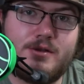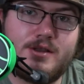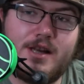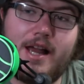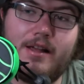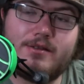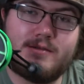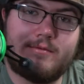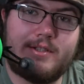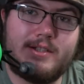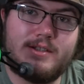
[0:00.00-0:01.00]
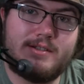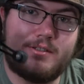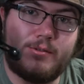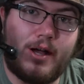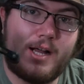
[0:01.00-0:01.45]
styles of reels
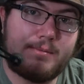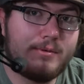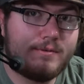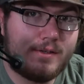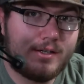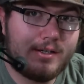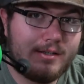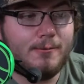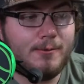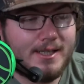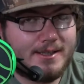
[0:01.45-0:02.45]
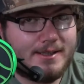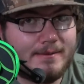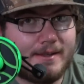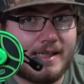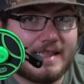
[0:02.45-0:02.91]
do I prefer?
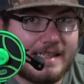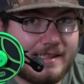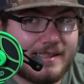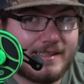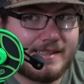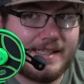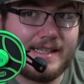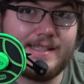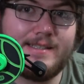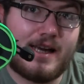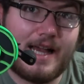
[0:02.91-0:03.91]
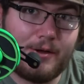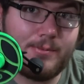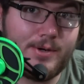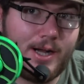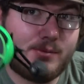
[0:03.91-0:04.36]
Well, like I already said, I
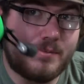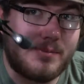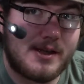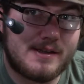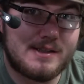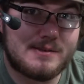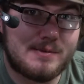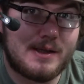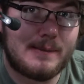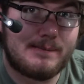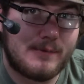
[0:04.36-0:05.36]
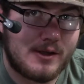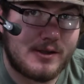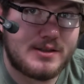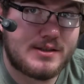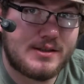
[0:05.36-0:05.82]
would probably pick this one up
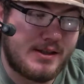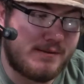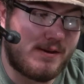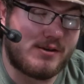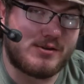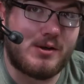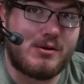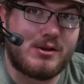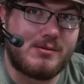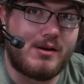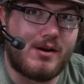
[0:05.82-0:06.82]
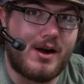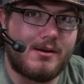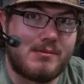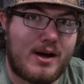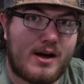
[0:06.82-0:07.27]
first if I was going to my
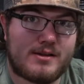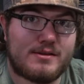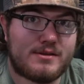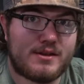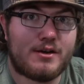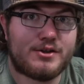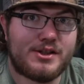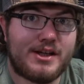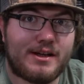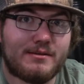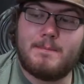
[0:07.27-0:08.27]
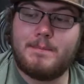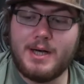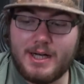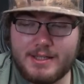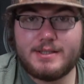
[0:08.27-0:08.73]
rod box to start jigging.
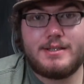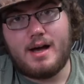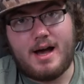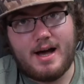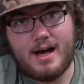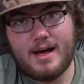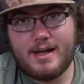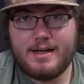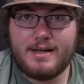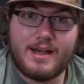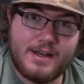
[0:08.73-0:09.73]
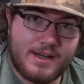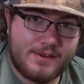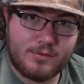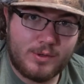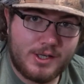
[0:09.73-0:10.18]
But I and
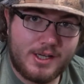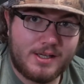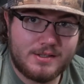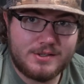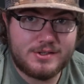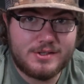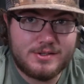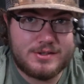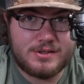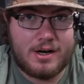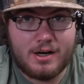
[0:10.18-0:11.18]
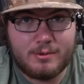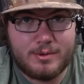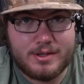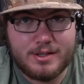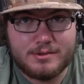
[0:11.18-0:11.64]
everyone else started
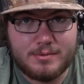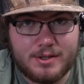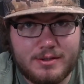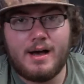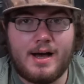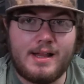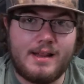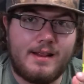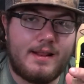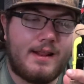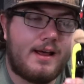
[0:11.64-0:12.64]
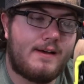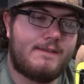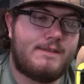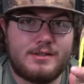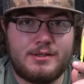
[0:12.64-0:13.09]
with this one. I
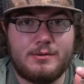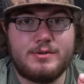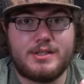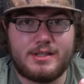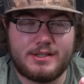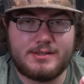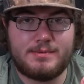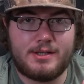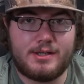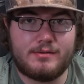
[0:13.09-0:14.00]
love using a spinning